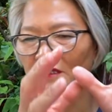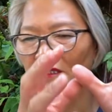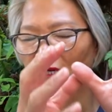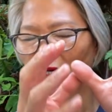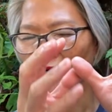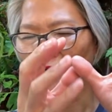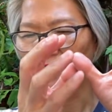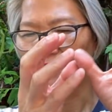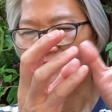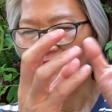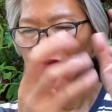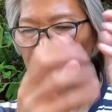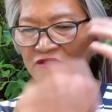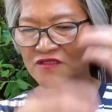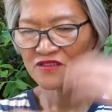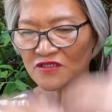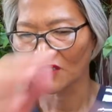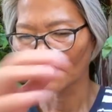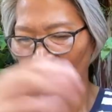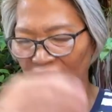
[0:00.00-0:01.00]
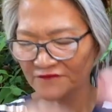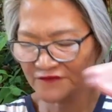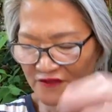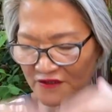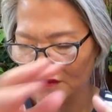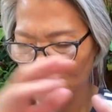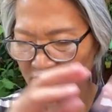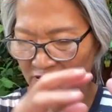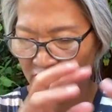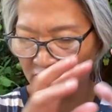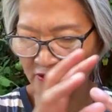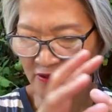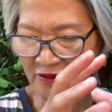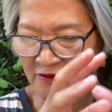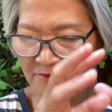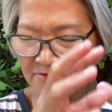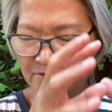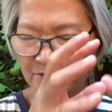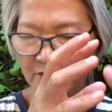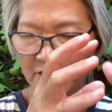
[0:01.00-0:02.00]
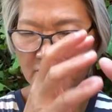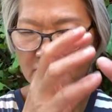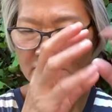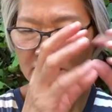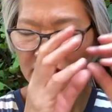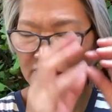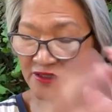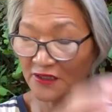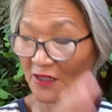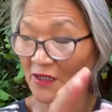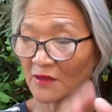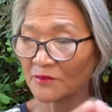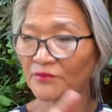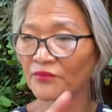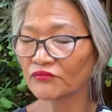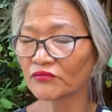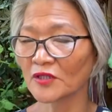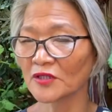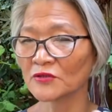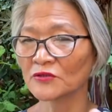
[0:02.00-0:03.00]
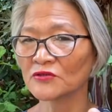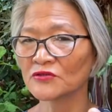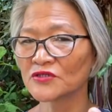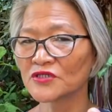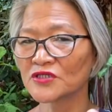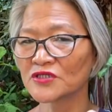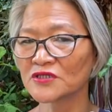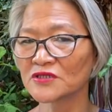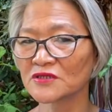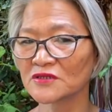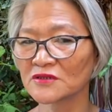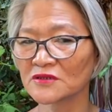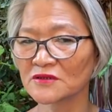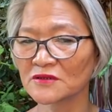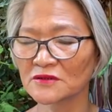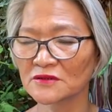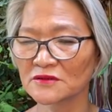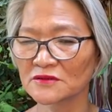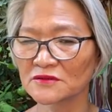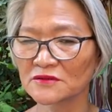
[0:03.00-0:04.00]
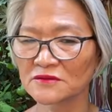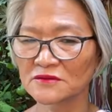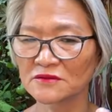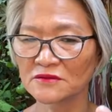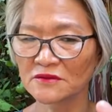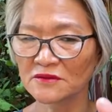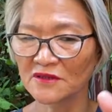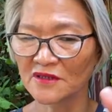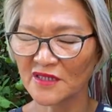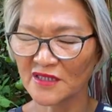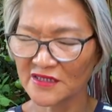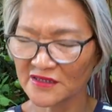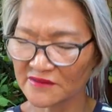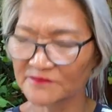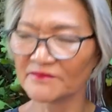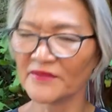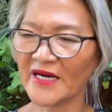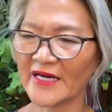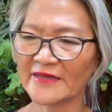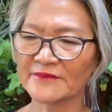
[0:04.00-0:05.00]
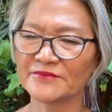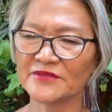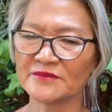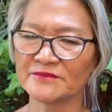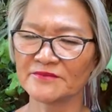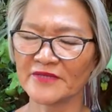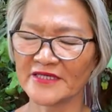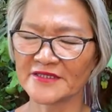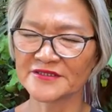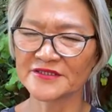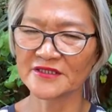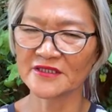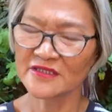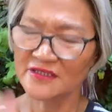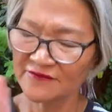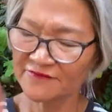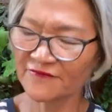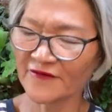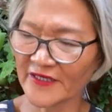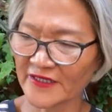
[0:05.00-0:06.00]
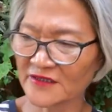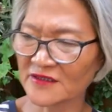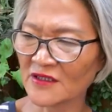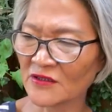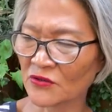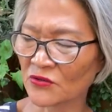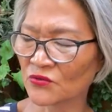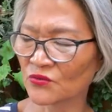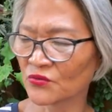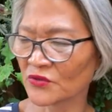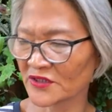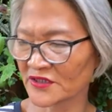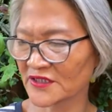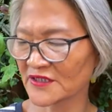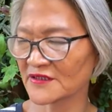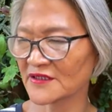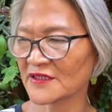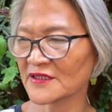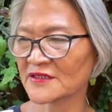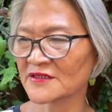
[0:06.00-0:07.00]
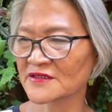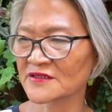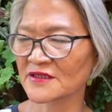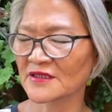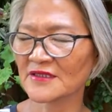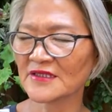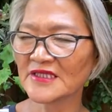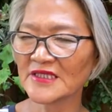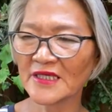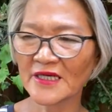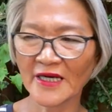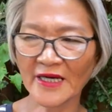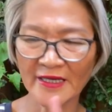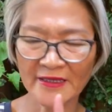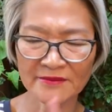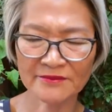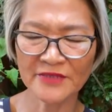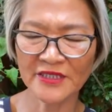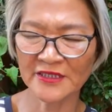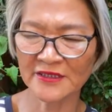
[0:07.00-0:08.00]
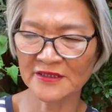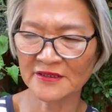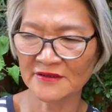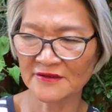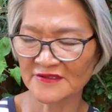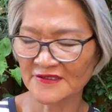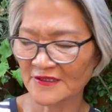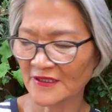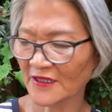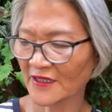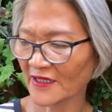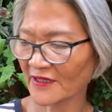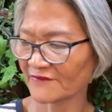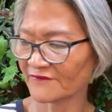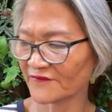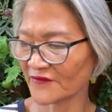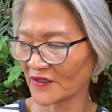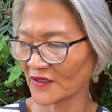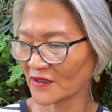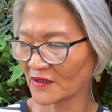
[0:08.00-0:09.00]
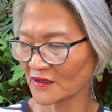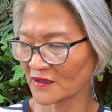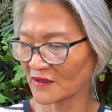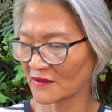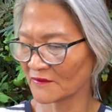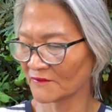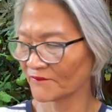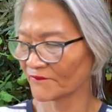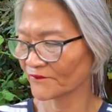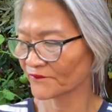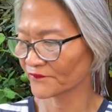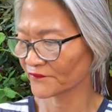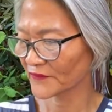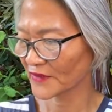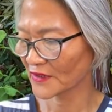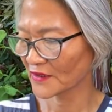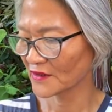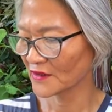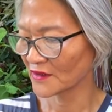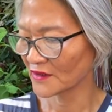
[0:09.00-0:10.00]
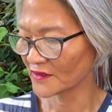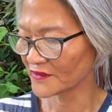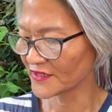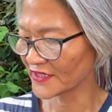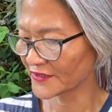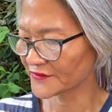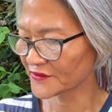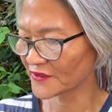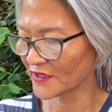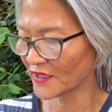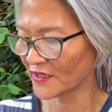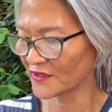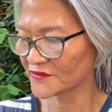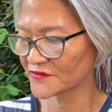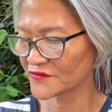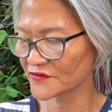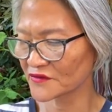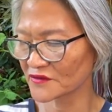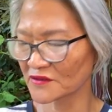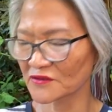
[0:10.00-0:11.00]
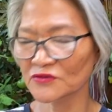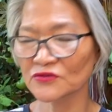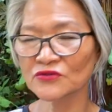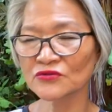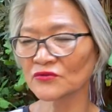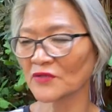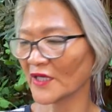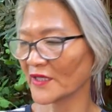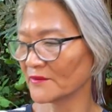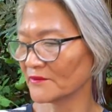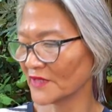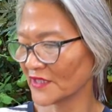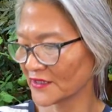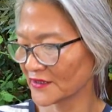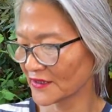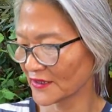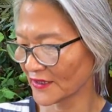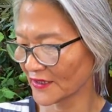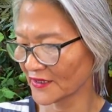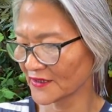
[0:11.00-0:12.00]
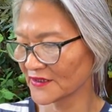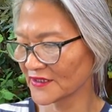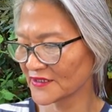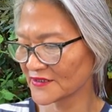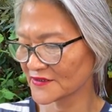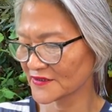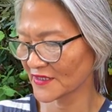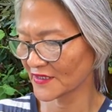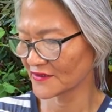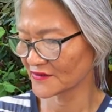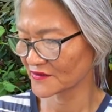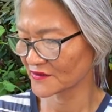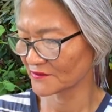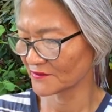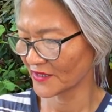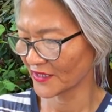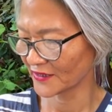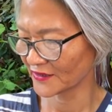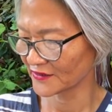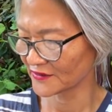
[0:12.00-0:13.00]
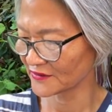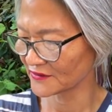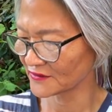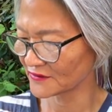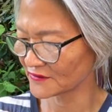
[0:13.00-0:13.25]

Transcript: and soften the approach, it might be better. If I know what it is, I may have another answer. Do I make any sense, Maggie?